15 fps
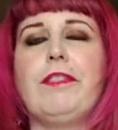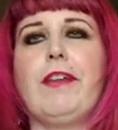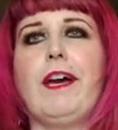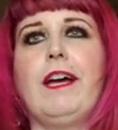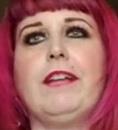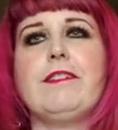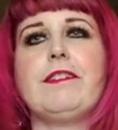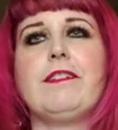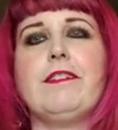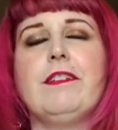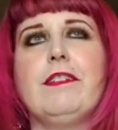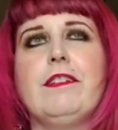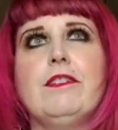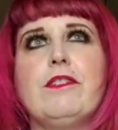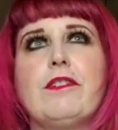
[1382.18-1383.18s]
that
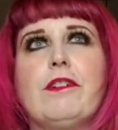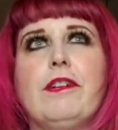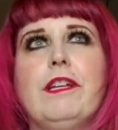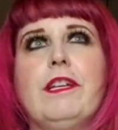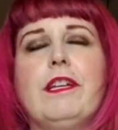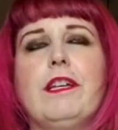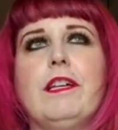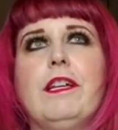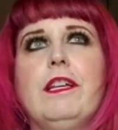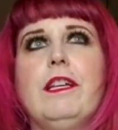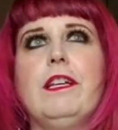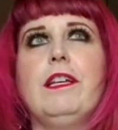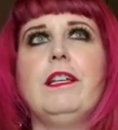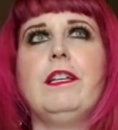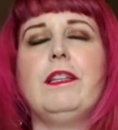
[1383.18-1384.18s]
during
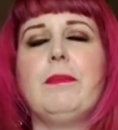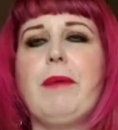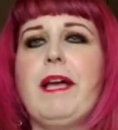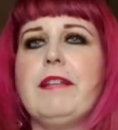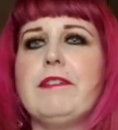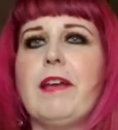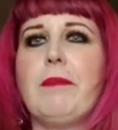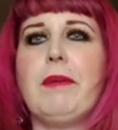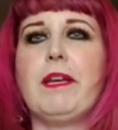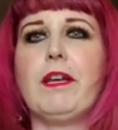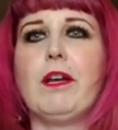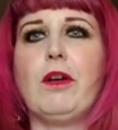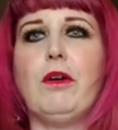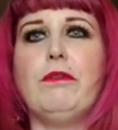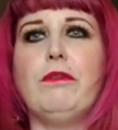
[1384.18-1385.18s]
the pandemic
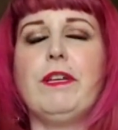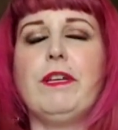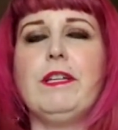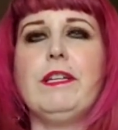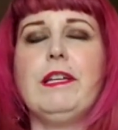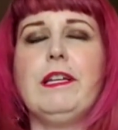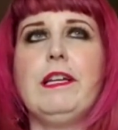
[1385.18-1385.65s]
and COVID.